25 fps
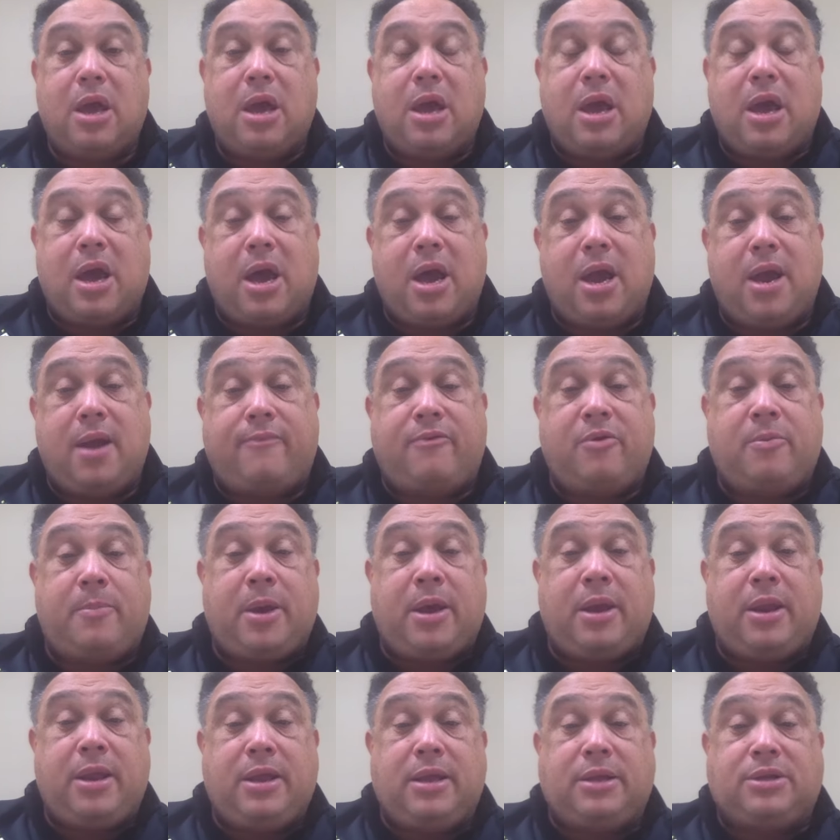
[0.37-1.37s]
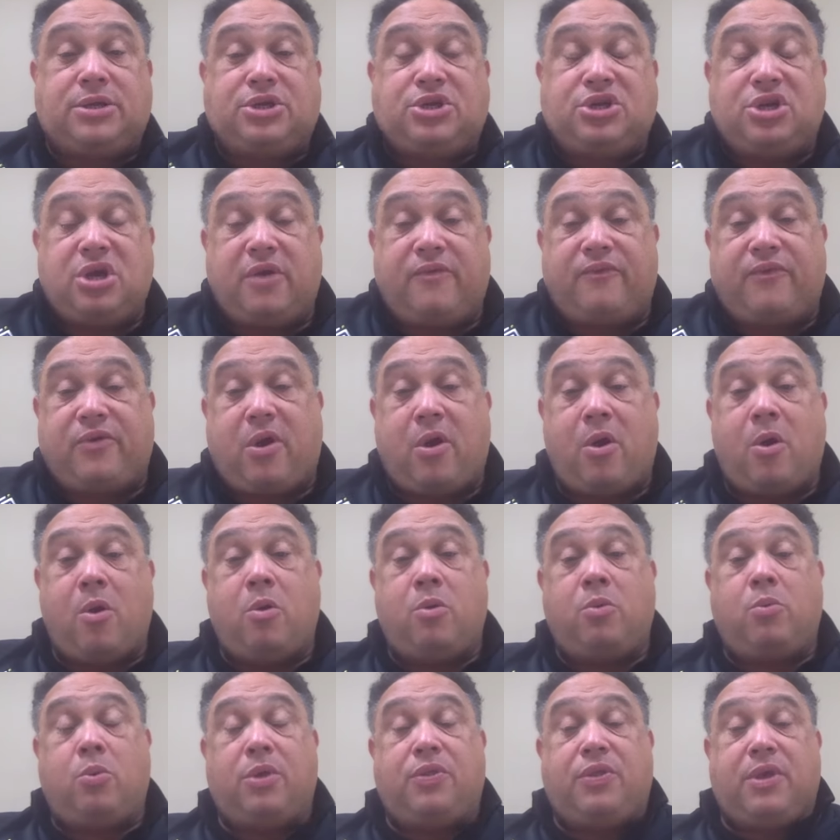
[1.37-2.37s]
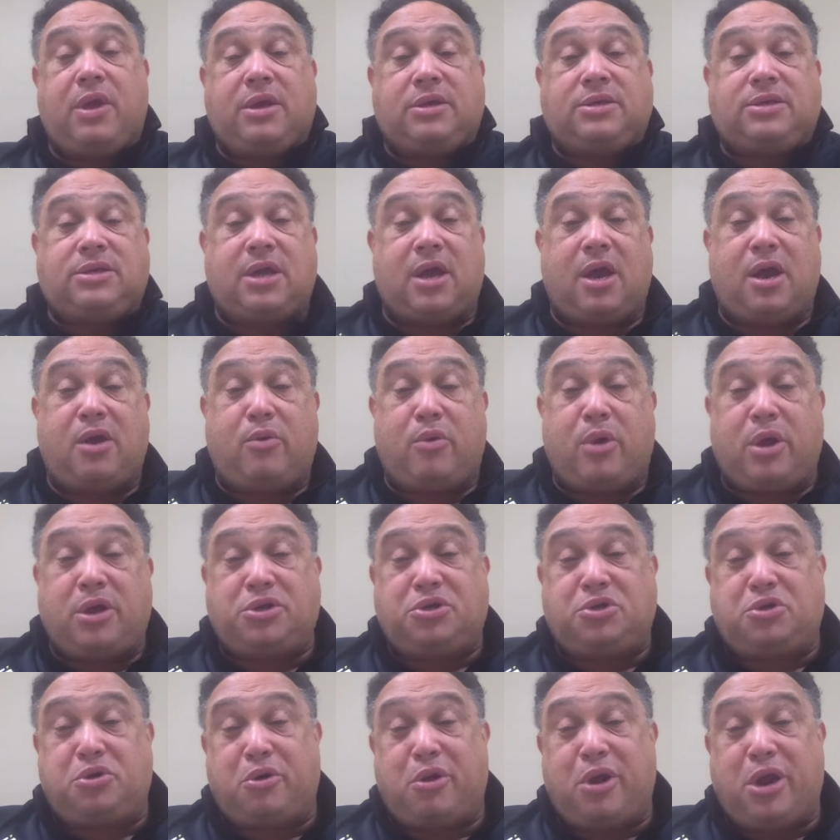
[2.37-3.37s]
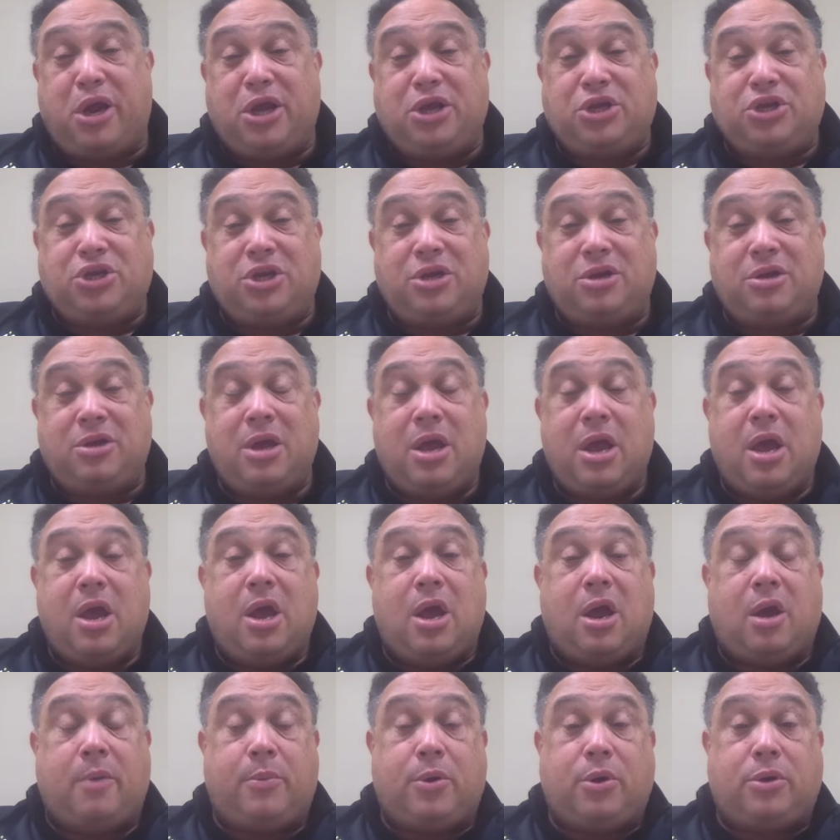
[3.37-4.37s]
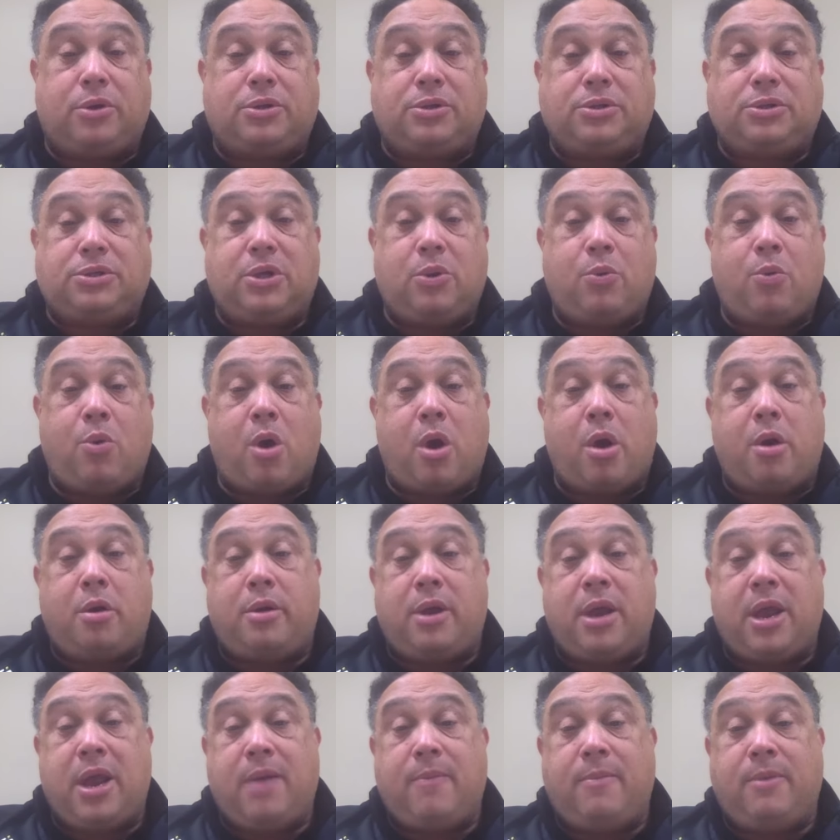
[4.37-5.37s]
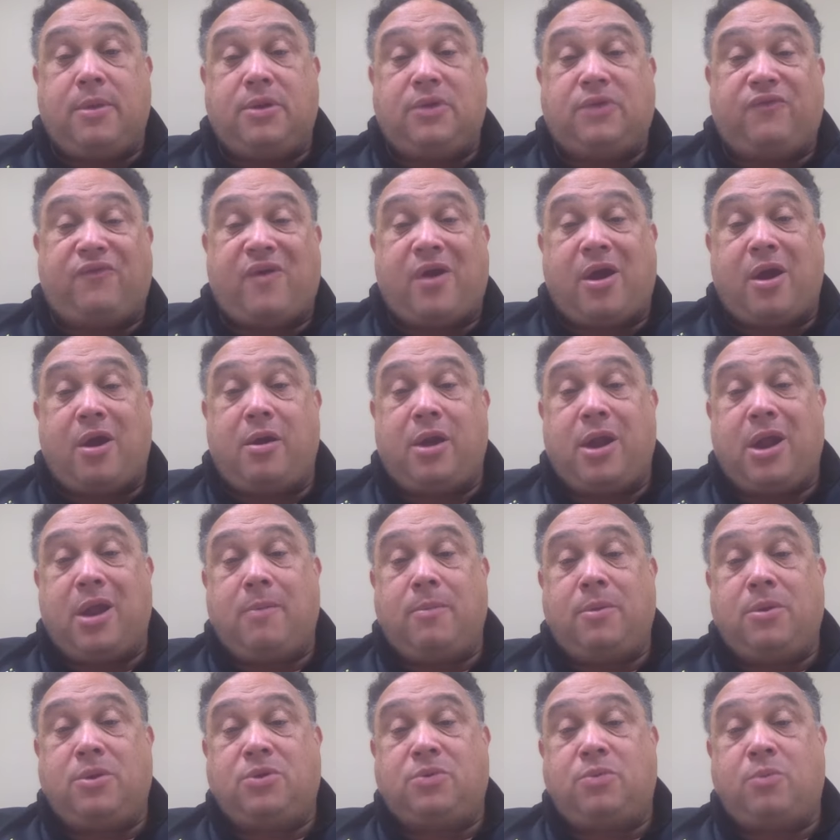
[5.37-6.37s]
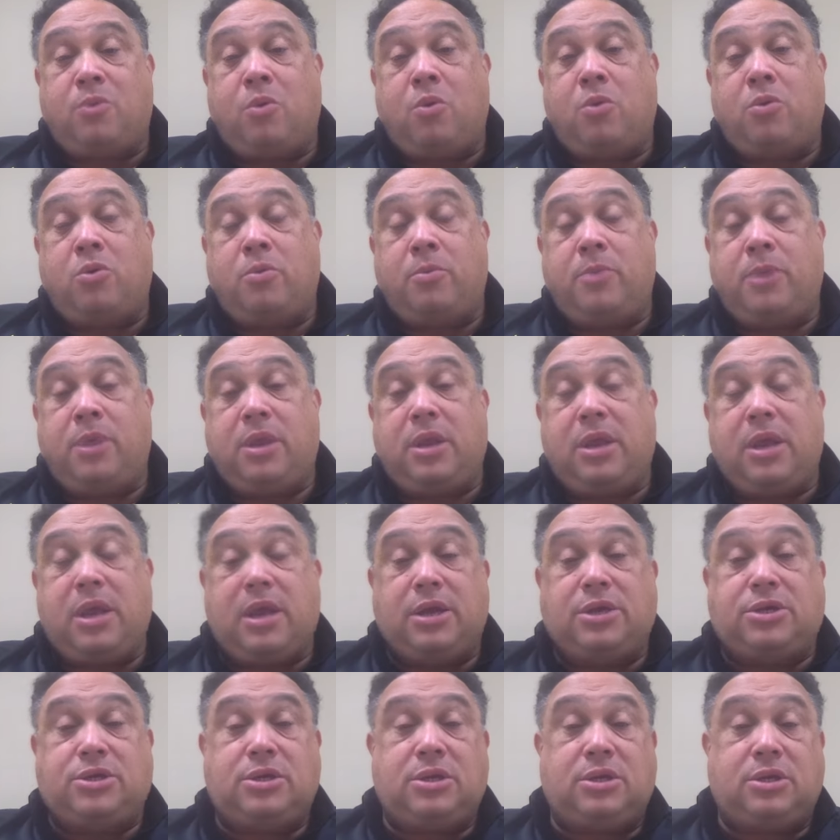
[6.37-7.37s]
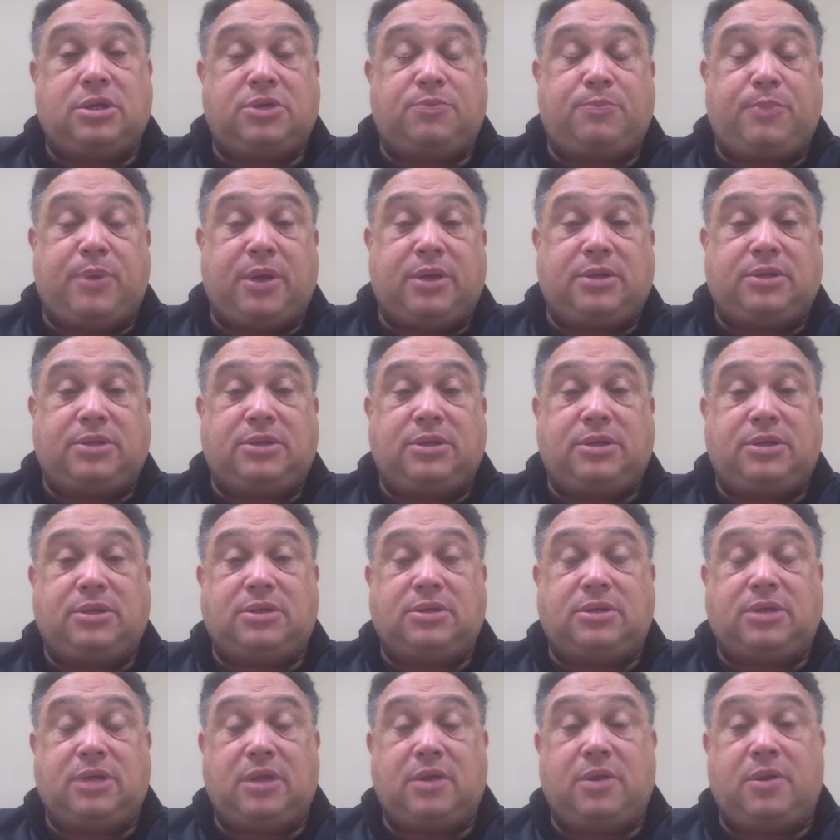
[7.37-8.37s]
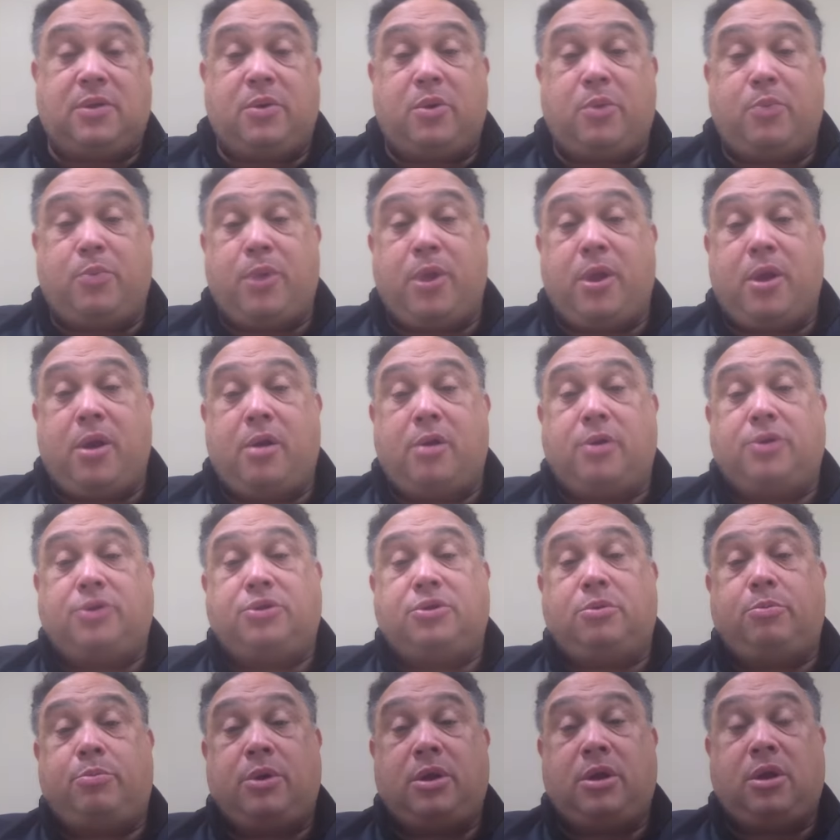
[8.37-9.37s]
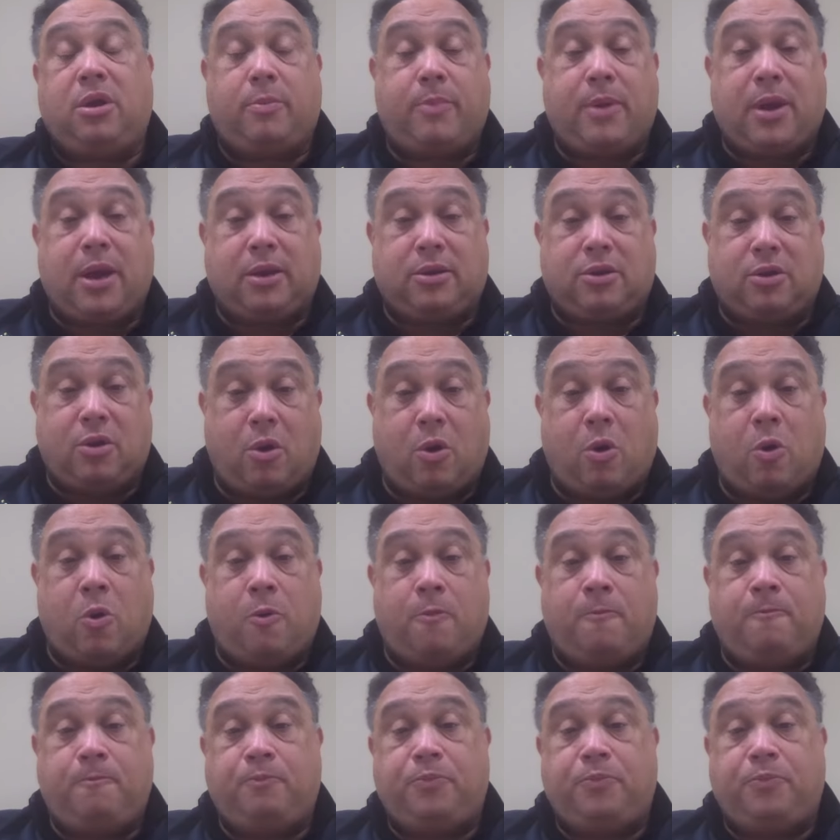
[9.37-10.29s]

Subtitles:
Hi, everybody. It's Jeff Cohn with SI Restoration, emergency water damage, fire damage, mold remediation, asbestos, and the repairs to bring you back to whole.